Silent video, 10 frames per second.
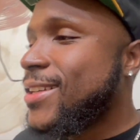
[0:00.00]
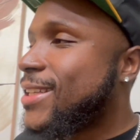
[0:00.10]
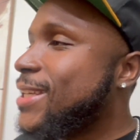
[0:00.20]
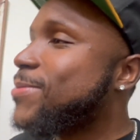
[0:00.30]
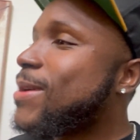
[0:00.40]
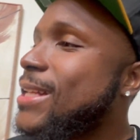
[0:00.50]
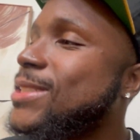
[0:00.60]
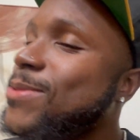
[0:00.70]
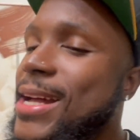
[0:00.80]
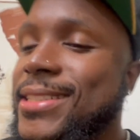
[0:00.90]
Keep
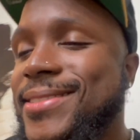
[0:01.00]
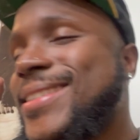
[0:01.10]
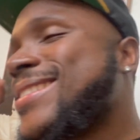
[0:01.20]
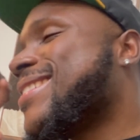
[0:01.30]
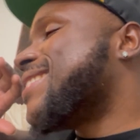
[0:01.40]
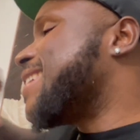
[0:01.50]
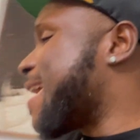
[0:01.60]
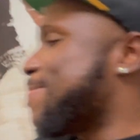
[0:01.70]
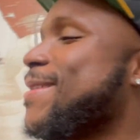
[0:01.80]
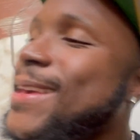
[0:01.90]
watching. Watch. Just, just
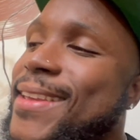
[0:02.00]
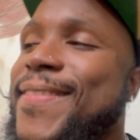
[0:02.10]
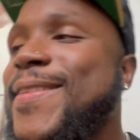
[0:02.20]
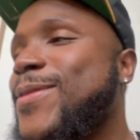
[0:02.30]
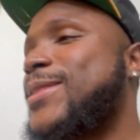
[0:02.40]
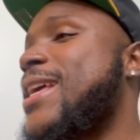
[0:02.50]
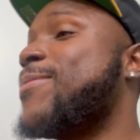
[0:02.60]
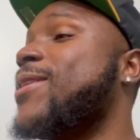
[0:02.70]
tap in. You feel what I'm saying?